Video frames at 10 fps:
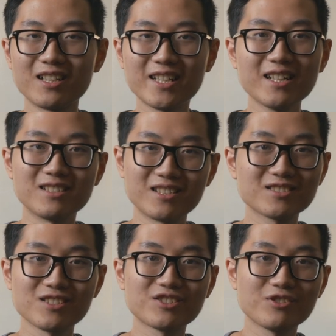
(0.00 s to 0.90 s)
Again,
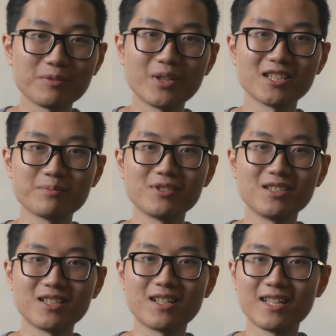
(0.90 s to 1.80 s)
there's still the
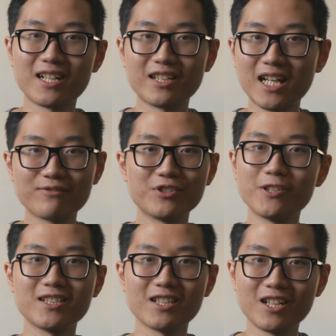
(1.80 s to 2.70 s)
possibility that I have no
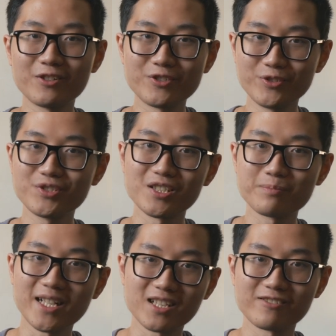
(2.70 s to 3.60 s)
idea how to use this
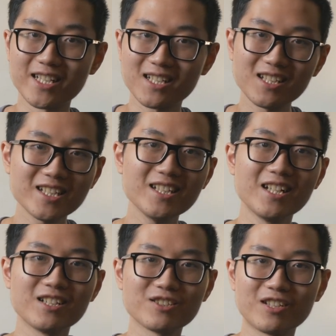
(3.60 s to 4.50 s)
bag correctly,
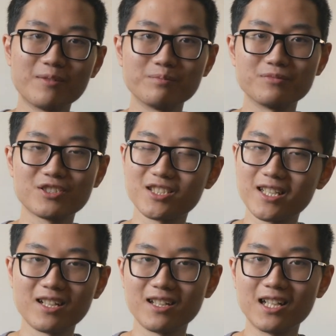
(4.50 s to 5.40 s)
so I'm
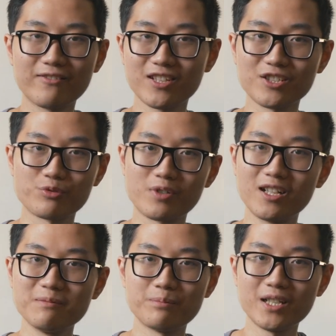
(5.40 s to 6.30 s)
saying a lot of things
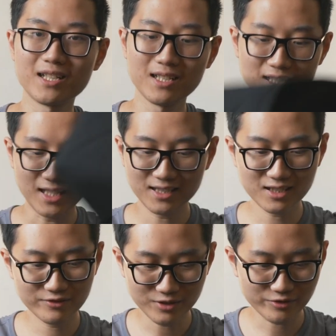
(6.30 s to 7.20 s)
wrong, but I
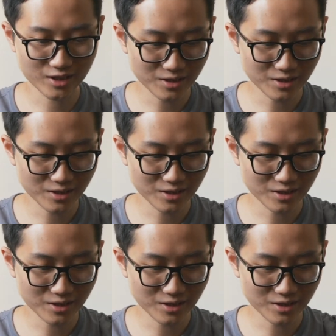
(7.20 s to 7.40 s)
think for the first